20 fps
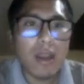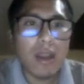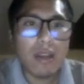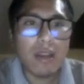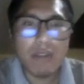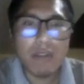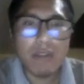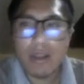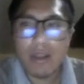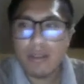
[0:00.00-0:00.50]

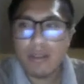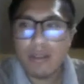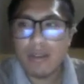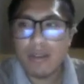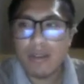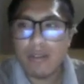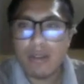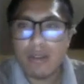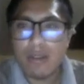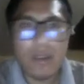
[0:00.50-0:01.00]

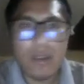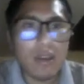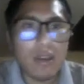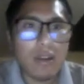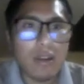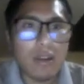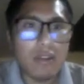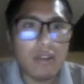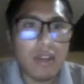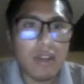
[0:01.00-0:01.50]

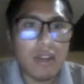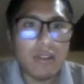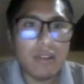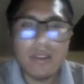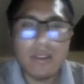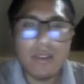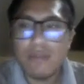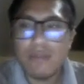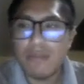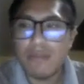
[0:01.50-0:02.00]

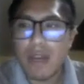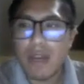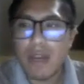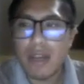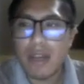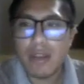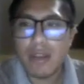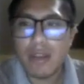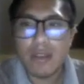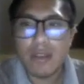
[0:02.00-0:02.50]
Creative
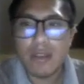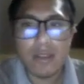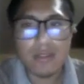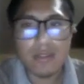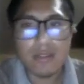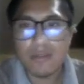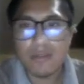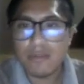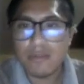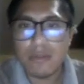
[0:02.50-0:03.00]
writing.
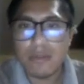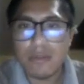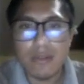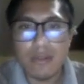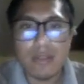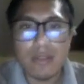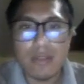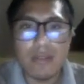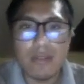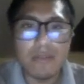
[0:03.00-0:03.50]
Yes, of
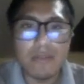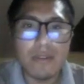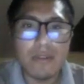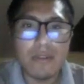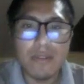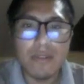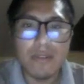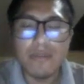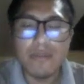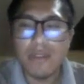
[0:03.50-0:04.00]
course, after
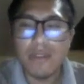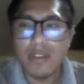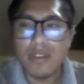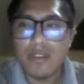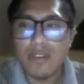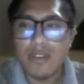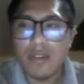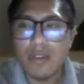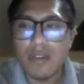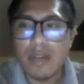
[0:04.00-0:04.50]
you
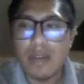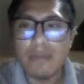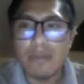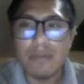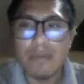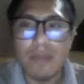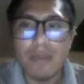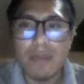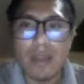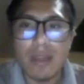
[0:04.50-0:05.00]
finish, you have to
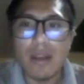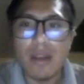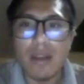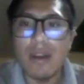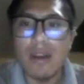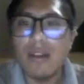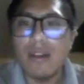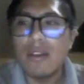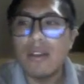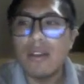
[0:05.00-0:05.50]
make
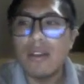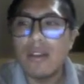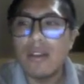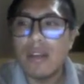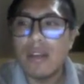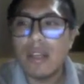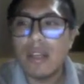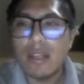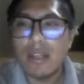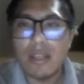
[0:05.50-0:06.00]

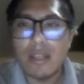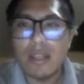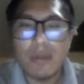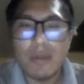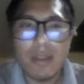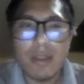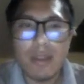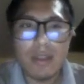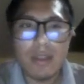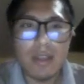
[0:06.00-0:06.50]
an
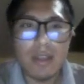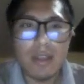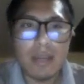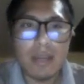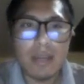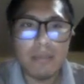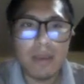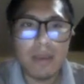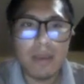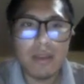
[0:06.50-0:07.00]
activity that
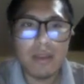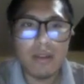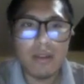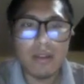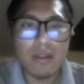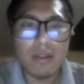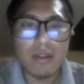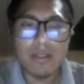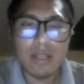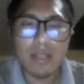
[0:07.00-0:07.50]
can be not
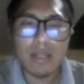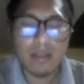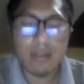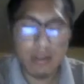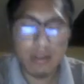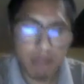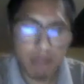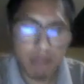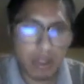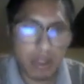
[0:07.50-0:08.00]
exactly
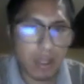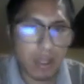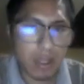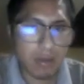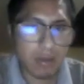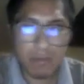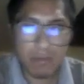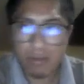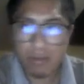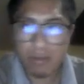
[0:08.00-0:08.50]
reading,
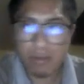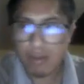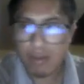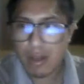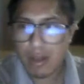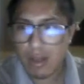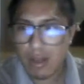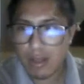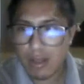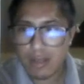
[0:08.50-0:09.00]
could be
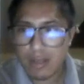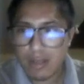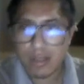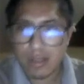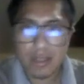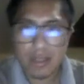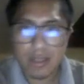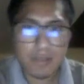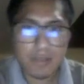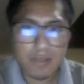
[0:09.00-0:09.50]
writing,
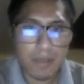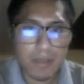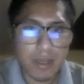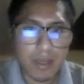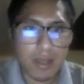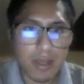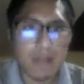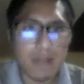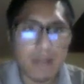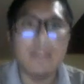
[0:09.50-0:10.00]
listening,
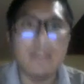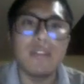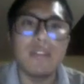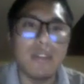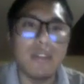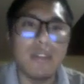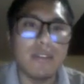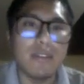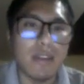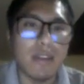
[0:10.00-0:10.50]
speaking, as in
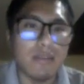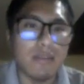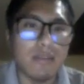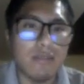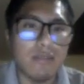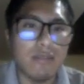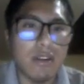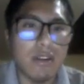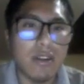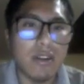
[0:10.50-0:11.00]
this case,
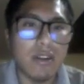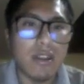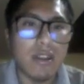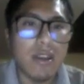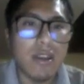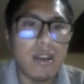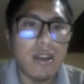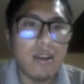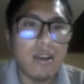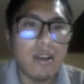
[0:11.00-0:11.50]
writing.
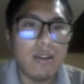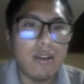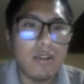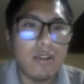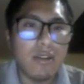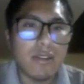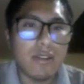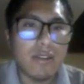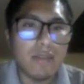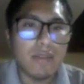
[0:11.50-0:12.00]

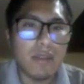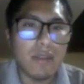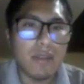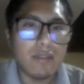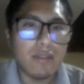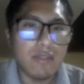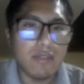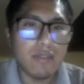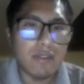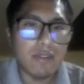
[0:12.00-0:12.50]
Areas of
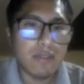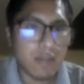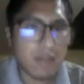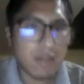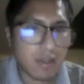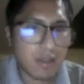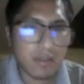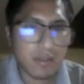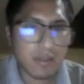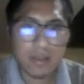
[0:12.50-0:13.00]
interest.
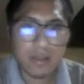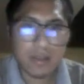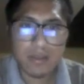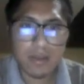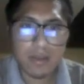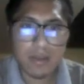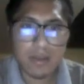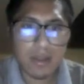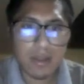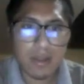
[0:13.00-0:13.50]
Yes, that's
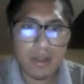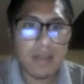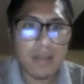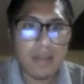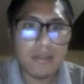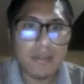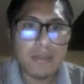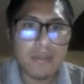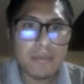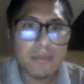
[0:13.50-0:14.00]
very
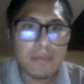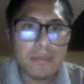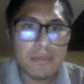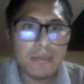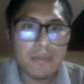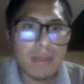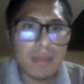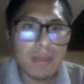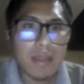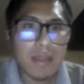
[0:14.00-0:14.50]
nice.
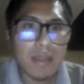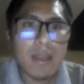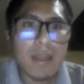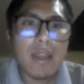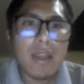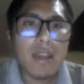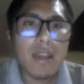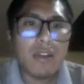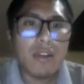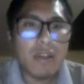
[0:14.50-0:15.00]

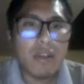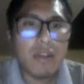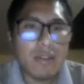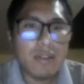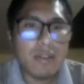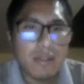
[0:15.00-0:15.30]
Creative